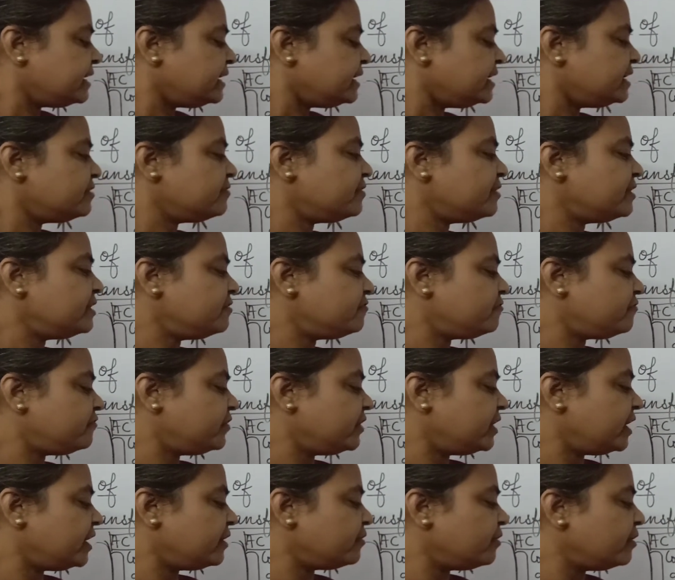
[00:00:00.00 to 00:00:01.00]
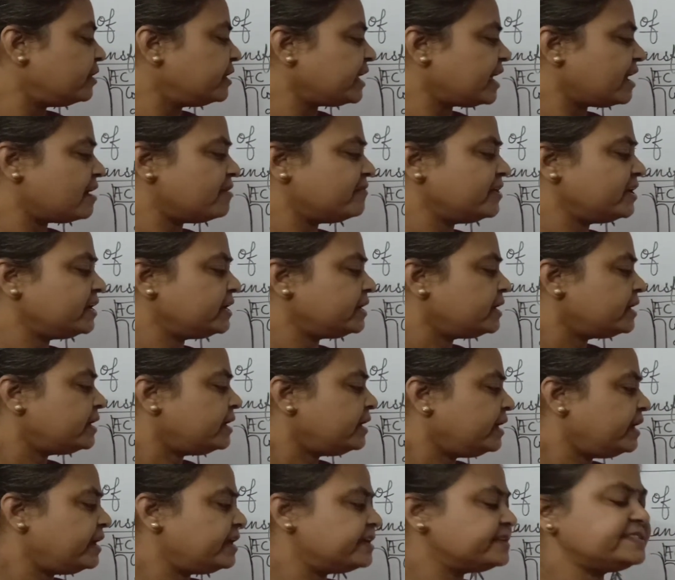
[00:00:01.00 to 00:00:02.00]
Even if we are not having
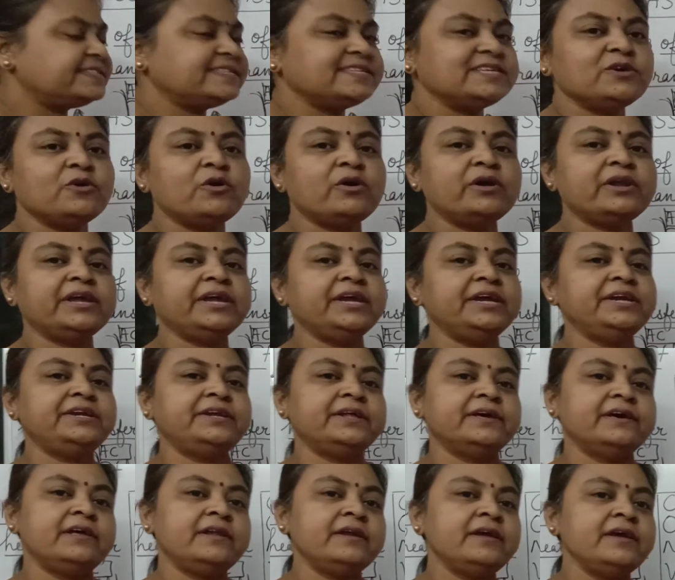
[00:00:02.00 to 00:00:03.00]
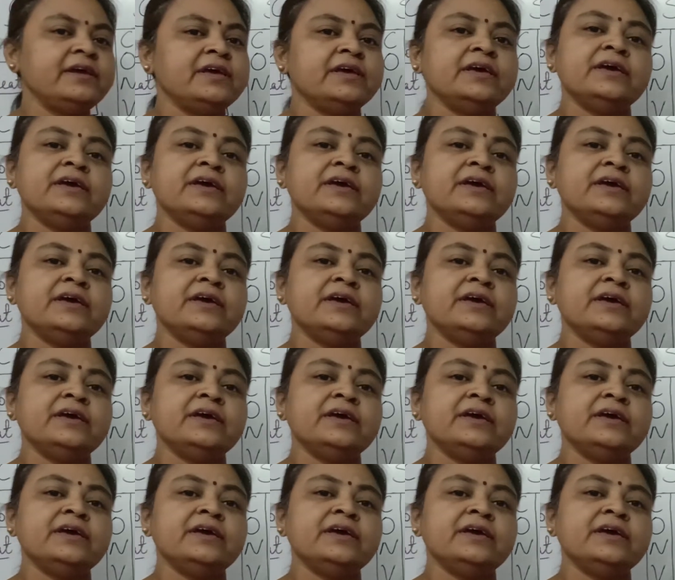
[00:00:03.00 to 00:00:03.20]
AC or heater,